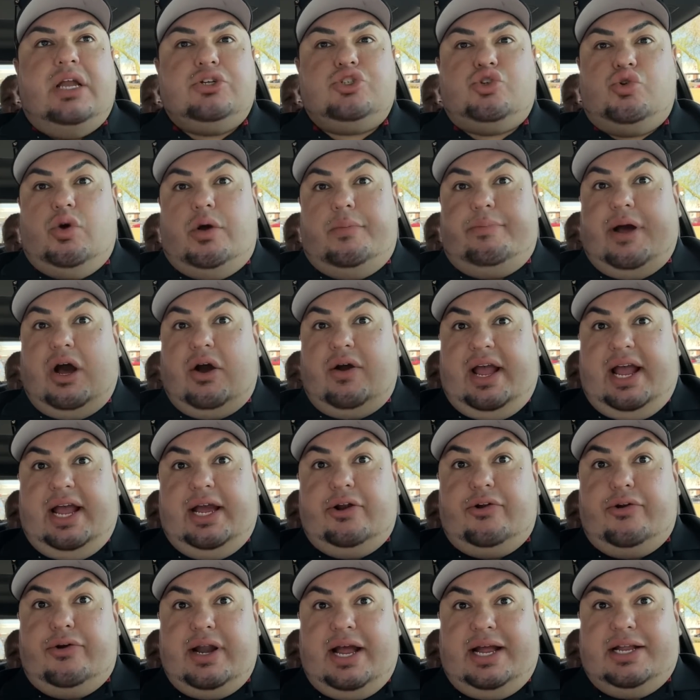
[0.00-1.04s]
to about
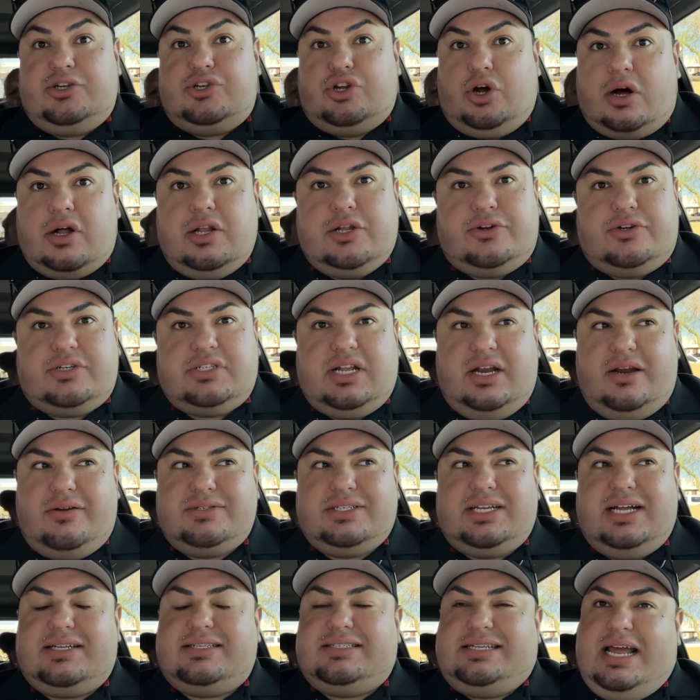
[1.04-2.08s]
eight or nine dollars, and I
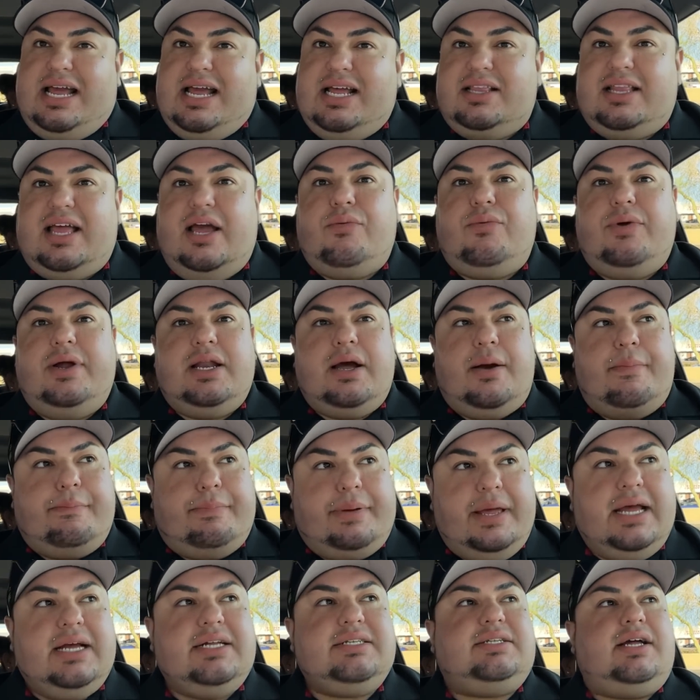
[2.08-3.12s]
was like, dang, they went up
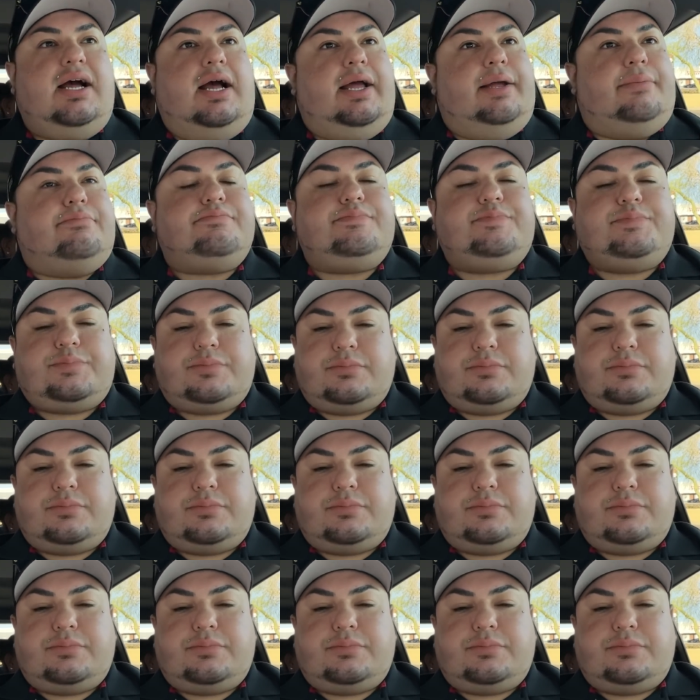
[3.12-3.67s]
big time.